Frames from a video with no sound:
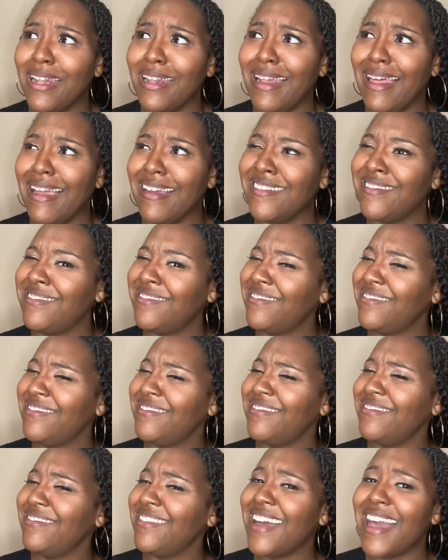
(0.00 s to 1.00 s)
like,
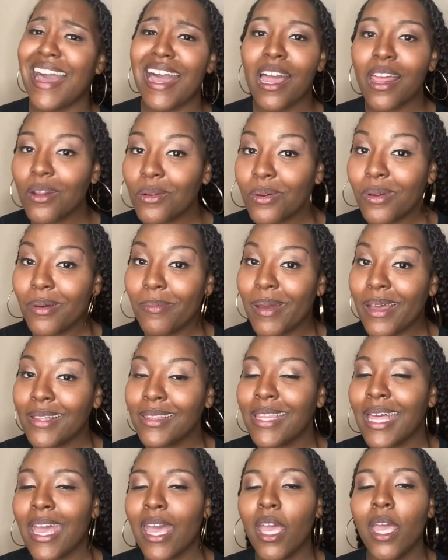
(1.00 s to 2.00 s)
I don't know about
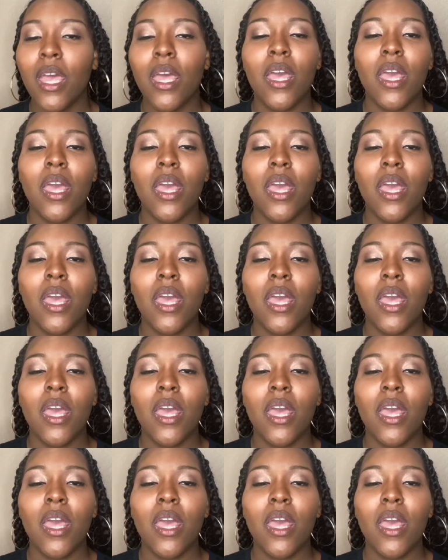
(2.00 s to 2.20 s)
that.